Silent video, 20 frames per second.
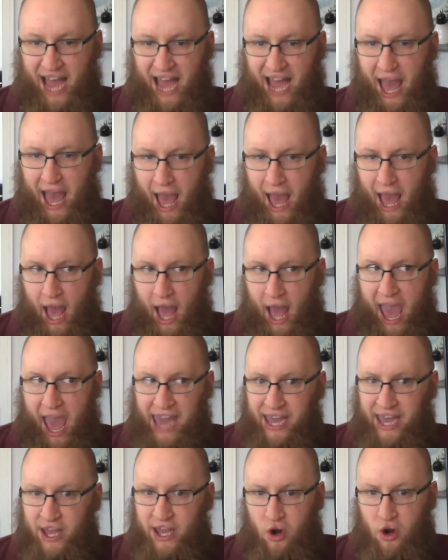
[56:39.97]

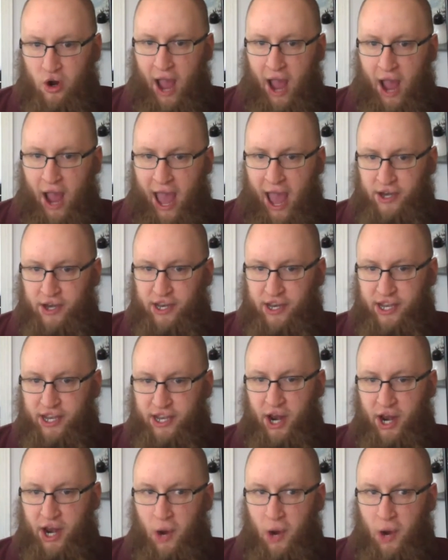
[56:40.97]
confusion at that is
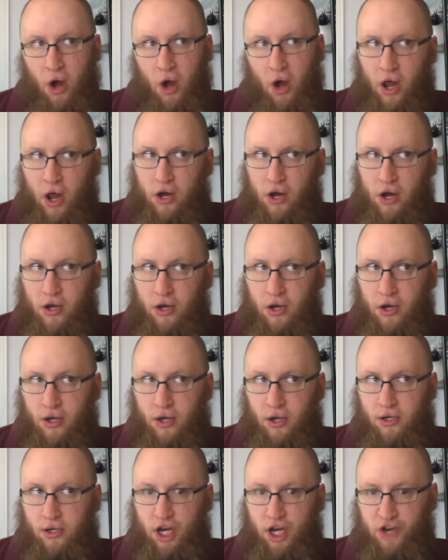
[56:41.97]
an important
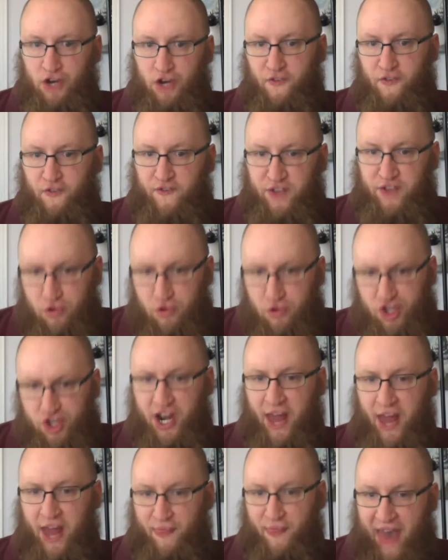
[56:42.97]
thing to do.
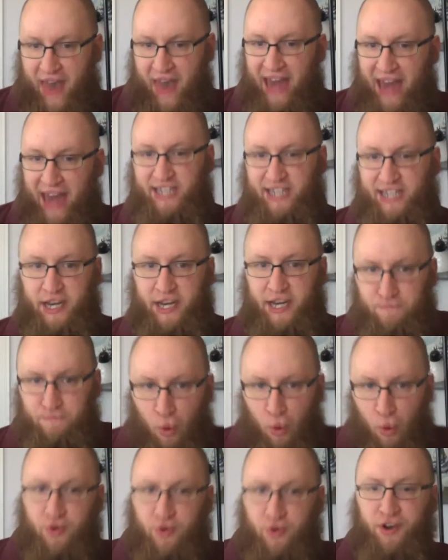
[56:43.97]
That's an aesthetic
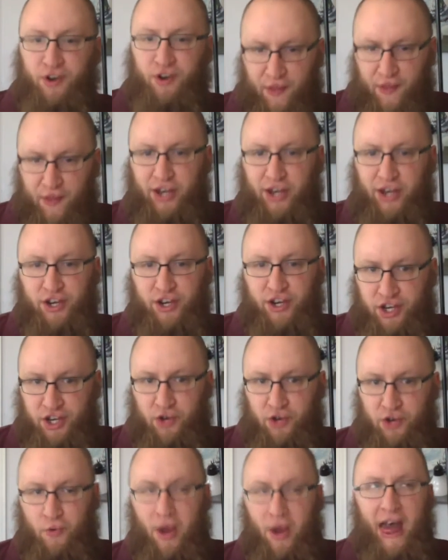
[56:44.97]
judgment on my part,
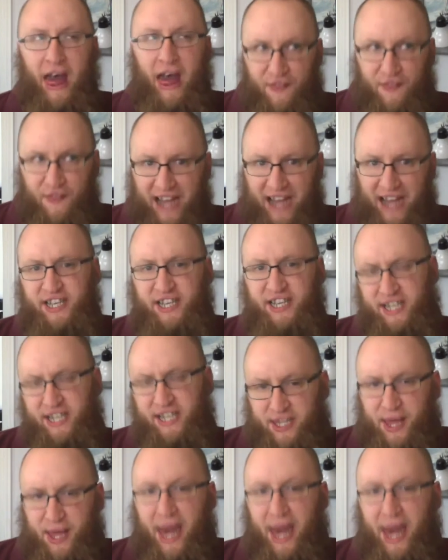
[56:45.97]
every bit as much
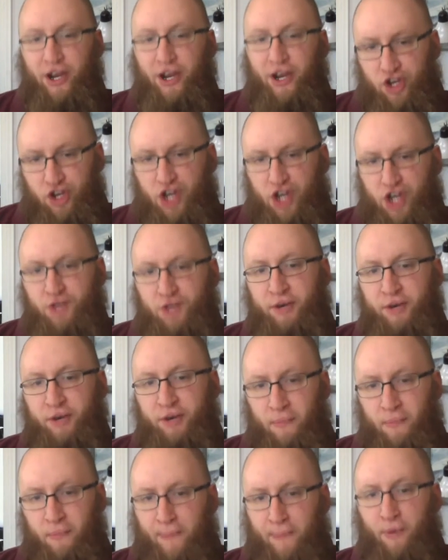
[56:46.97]
as the
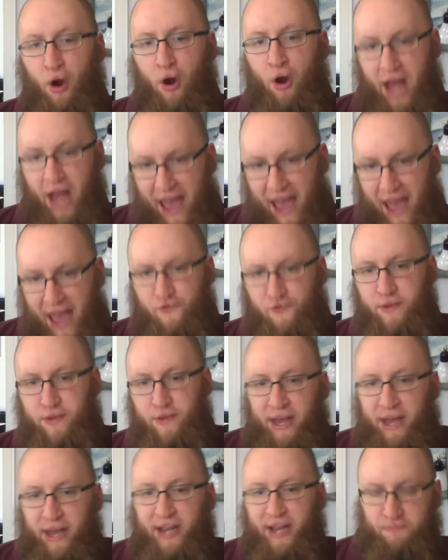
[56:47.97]
judgment
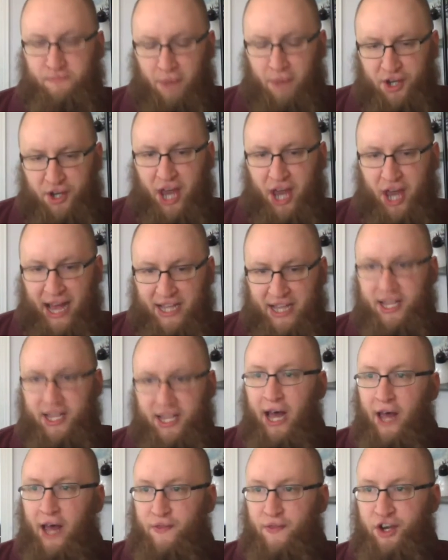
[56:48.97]
traditional Christian
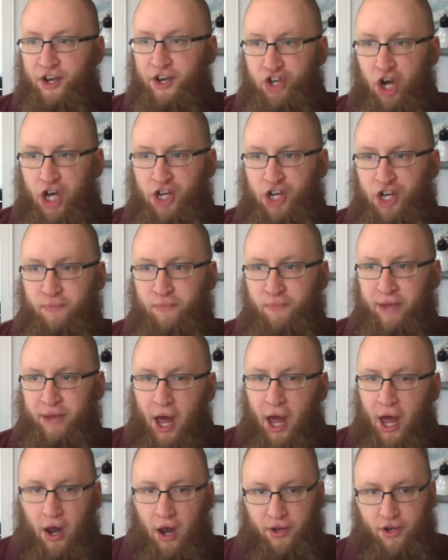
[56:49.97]
society must be
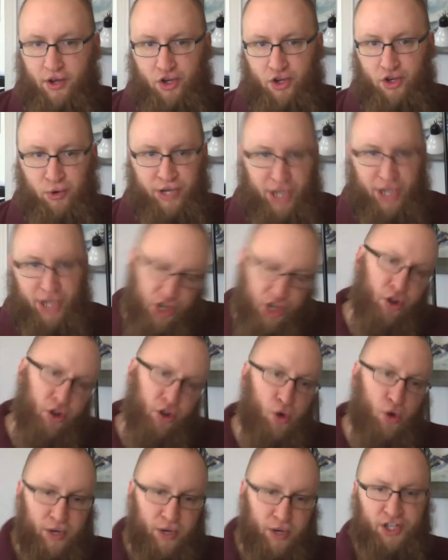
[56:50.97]
protected at
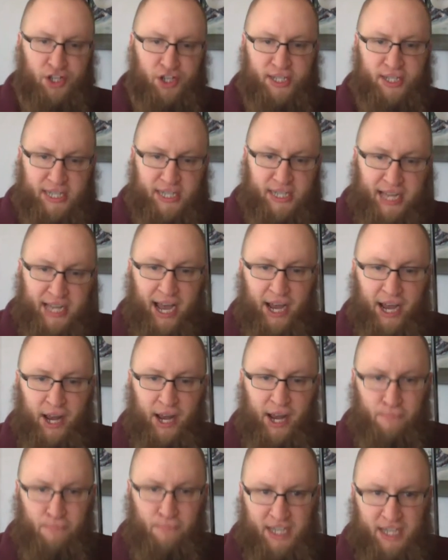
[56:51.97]
all costs
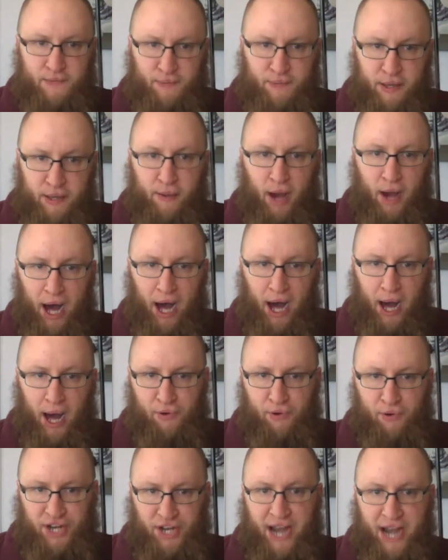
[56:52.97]
is an aesthetic
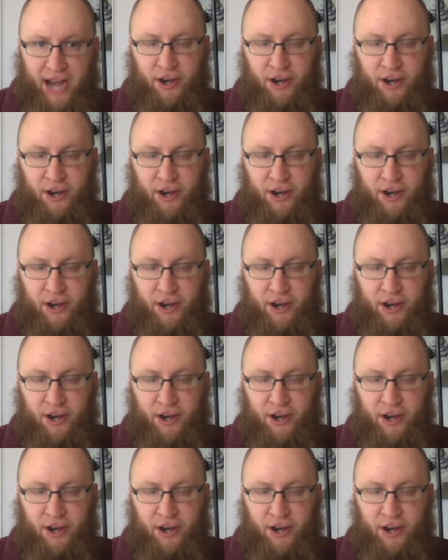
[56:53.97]
judgment for